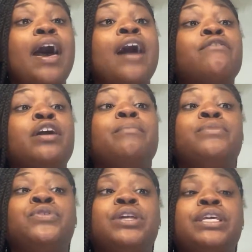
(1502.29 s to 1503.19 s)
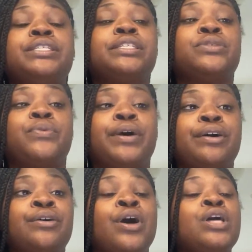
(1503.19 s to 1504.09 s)
have communities as
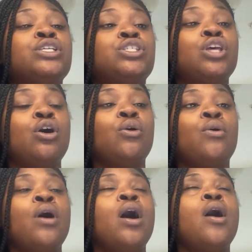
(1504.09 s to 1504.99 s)
well. So